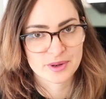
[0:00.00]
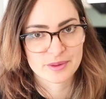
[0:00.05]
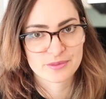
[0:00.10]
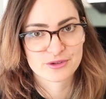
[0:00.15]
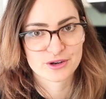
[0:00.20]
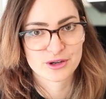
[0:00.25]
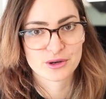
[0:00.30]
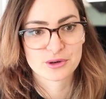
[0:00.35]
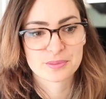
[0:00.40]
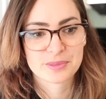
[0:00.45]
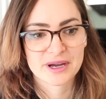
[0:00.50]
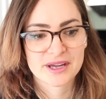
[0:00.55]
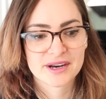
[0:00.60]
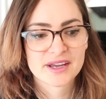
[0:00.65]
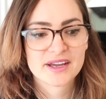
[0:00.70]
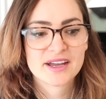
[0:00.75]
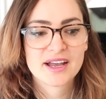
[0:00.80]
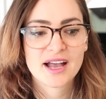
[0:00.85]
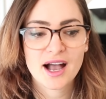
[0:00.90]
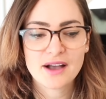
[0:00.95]
Webflow,
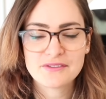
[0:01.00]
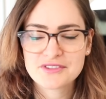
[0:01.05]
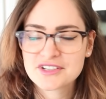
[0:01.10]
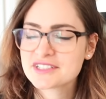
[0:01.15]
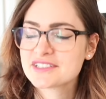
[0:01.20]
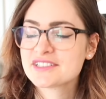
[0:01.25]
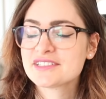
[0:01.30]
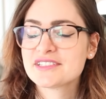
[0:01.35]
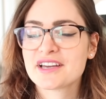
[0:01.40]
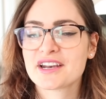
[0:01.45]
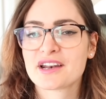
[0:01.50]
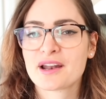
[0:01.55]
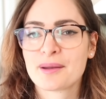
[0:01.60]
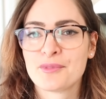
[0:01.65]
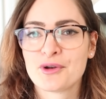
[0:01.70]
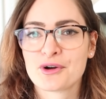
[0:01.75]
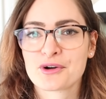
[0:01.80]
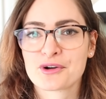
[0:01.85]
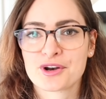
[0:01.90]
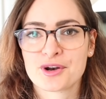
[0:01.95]
but I've just decided
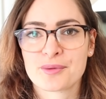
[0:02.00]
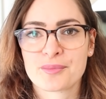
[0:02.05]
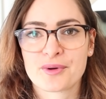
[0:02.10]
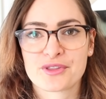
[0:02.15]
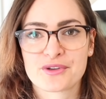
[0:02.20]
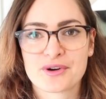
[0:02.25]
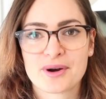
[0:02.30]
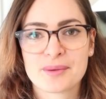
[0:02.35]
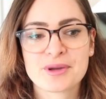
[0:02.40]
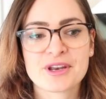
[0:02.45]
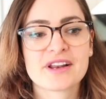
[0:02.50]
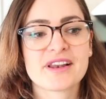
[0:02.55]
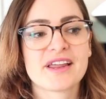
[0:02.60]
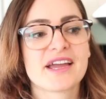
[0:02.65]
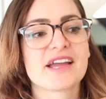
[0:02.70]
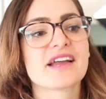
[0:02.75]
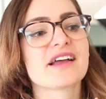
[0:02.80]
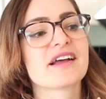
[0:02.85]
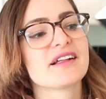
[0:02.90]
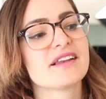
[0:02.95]
I'm not going to bother. I'm going to
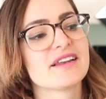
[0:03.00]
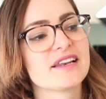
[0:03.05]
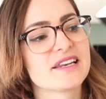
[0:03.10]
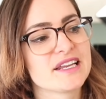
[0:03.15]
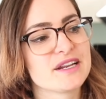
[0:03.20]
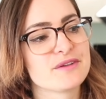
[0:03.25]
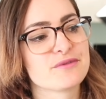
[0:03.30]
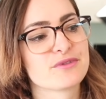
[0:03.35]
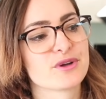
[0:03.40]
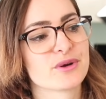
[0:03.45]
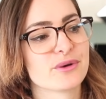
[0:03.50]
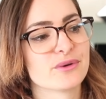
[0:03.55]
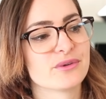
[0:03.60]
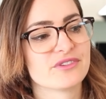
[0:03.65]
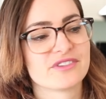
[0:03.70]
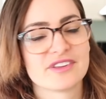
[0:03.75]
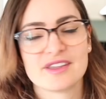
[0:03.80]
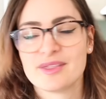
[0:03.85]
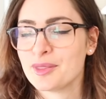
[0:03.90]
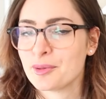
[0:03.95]
like leave
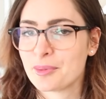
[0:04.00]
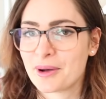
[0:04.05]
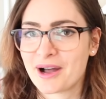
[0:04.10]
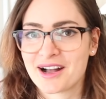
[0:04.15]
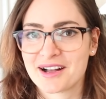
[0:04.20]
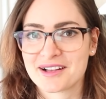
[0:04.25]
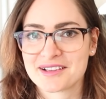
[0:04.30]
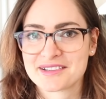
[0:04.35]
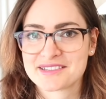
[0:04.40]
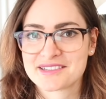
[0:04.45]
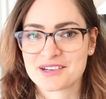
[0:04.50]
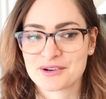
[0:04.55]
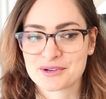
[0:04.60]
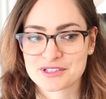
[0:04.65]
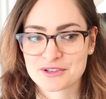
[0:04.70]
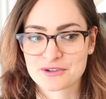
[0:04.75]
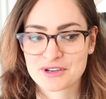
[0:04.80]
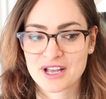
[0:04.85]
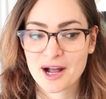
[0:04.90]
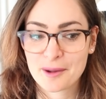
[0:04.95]
those in the past. There
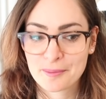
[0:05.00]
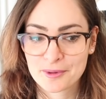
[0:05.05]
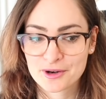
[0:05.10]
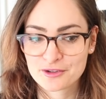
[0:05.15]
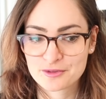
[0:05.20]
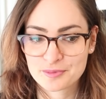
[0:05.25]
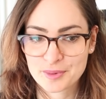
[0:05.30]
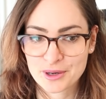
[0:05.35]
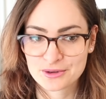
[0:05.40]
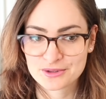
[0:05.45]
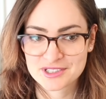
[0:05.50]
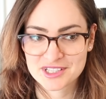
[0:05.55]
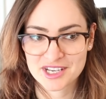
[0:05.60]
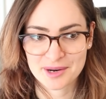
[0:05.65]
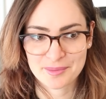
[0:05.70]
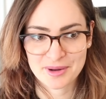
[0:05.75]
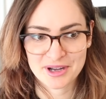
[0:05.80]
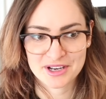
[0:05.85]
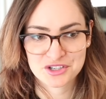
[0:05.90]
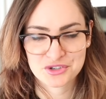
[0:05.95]
is a couple of posts that
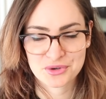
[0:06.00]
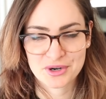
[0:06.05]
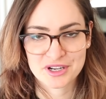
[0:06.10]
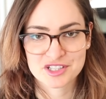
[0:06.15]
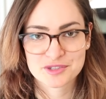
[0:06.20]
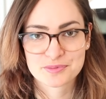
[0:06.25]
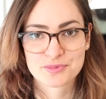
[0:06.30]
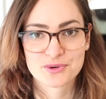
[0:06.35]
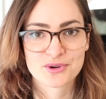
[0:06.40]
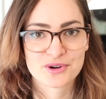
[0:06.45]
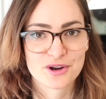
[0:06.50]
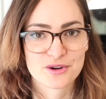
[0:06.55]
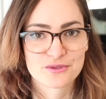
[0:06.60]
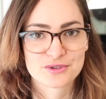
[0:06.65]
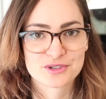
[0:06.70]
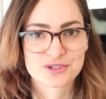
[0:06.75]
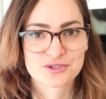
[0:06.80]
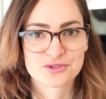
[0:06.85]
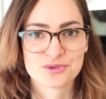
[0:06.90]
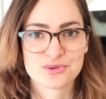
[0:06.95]
I might transport
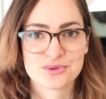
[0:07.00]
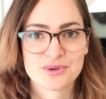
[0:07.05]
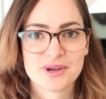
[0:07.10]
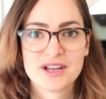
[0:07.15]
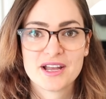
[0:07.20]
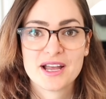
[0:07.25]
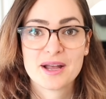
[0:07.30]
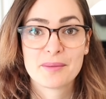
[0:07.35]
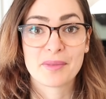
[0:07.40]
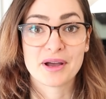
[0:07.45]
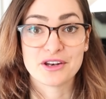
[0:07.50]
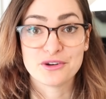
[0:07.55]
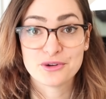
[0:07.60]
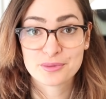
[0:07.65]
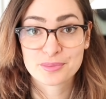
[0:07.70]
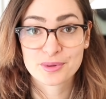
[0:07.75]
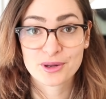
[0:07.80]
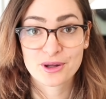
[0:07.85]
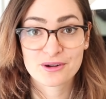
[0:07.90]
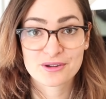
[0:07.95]
over to my
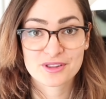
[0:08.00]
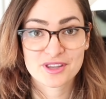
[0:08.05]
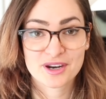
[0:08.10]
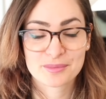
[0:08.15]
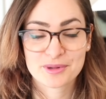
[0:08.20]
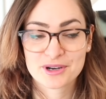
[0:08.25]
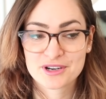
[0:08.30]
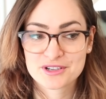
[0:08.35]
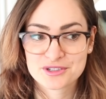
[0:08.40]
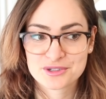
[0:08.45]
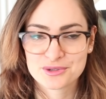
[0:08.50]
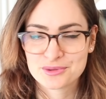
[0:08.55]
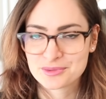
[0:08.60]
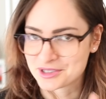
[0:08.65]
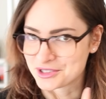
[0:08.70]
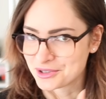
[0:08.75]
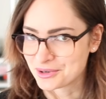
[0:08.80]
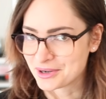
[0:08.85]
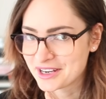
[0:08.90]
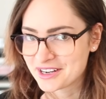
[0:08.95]
new blog that I'm going to do,
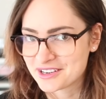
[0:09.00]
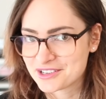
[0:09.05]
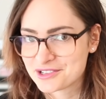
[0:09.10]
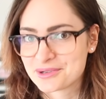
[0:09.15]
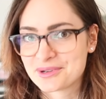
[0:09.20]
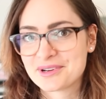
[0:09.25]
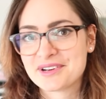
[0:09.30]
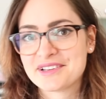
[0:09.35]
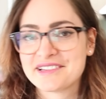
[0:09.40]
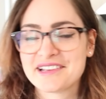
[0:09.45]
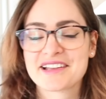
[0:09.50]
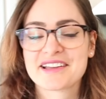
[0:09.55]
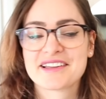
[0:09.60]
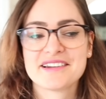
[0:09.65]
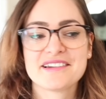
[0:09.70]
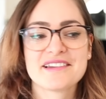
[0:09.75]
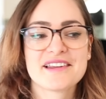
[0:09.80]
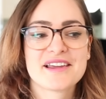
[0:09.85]
which I'll get into in a second.